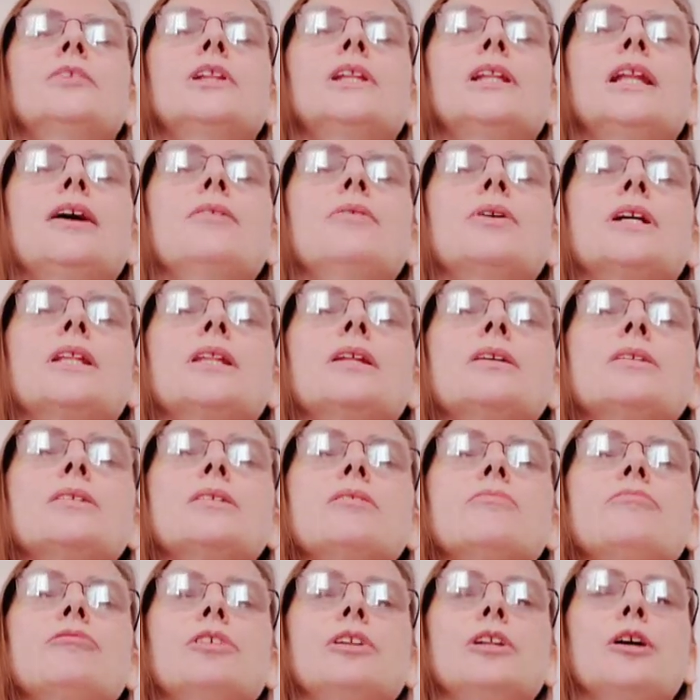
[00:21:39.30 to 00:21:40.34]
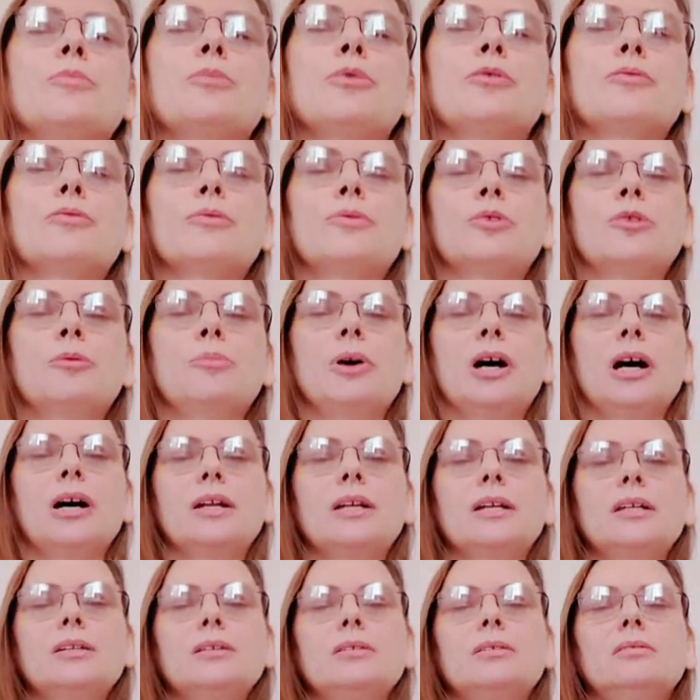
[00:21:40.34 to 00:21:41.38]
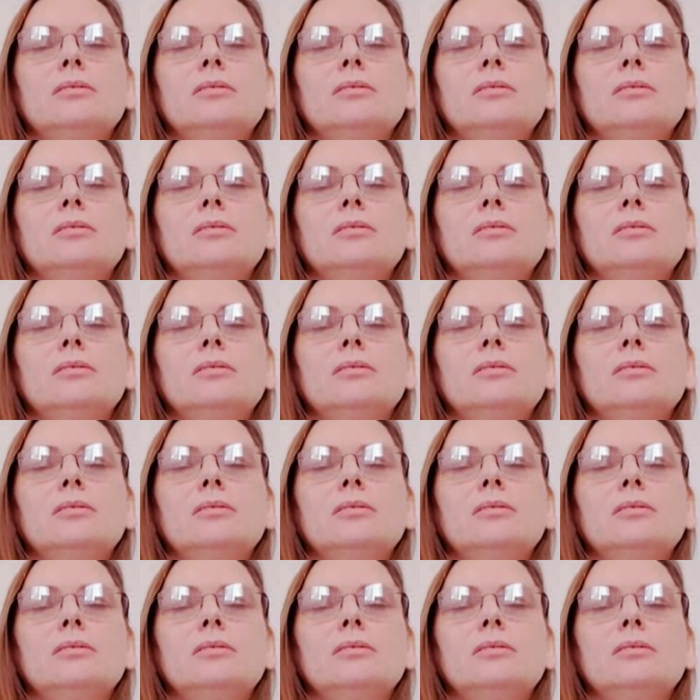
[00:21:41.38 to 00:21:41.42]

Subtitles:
Allowing that to fill up through the body.